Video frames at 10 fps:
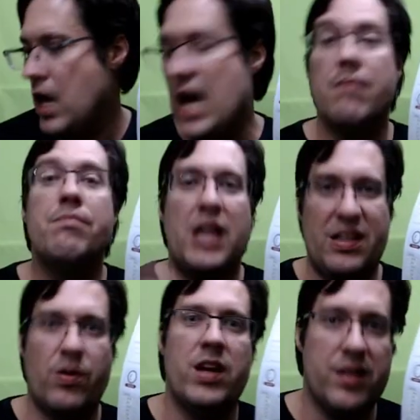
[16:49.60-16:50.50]
Plus
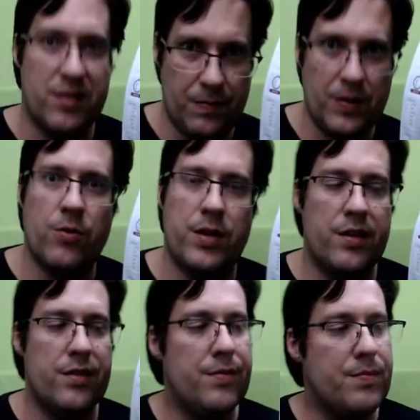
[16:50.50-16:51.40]
whatever the difficulty
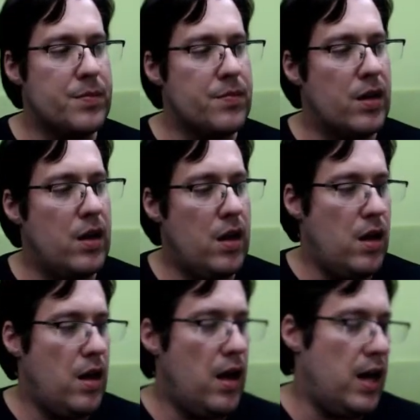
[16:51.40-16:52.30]
is.
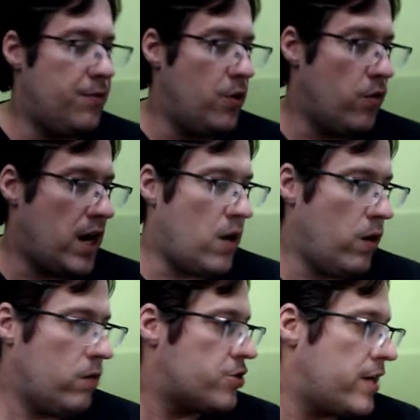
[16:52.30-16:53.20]
If you are well
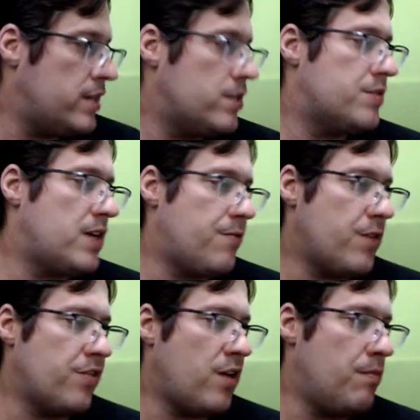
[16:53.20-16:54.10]
trained, say for
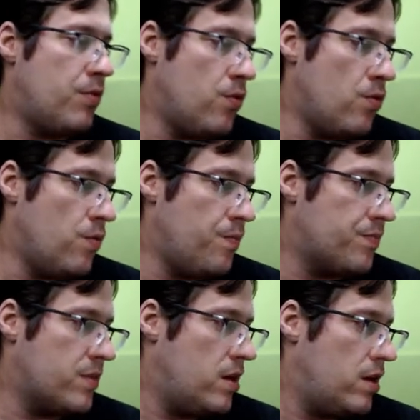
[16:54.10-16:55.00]
example,
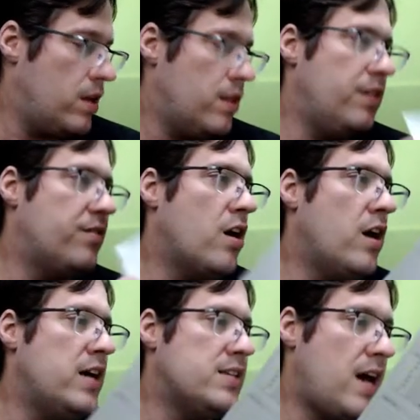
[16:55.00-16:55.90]
these
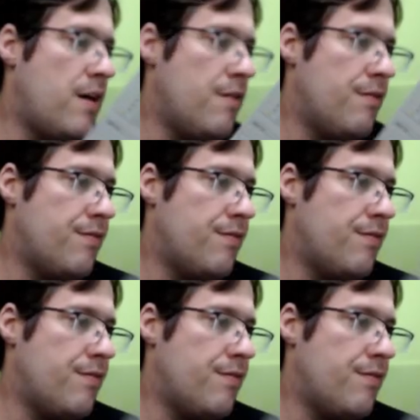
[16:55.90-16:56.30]
guys have